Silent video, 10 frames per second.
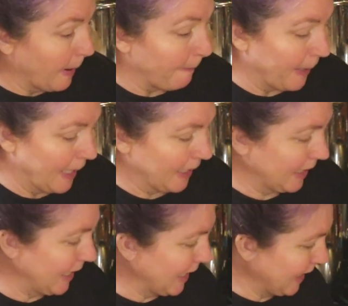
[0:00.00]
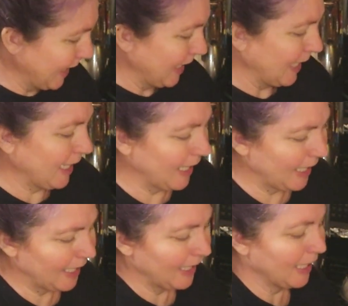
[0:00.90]
But
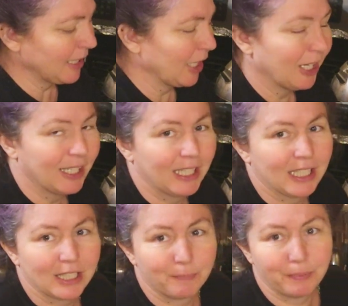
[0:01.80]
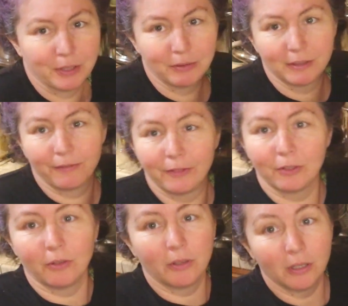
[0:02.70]
yay, the tonic is
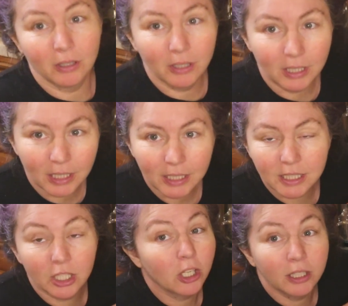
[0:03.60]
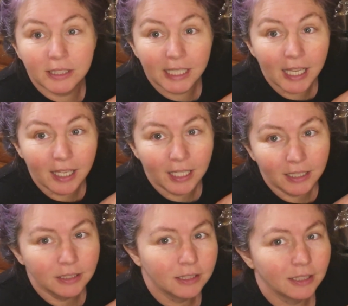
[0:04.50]
beautiful. It's all
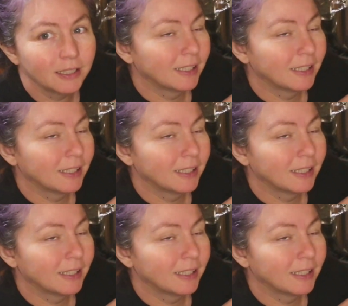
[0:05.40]
done.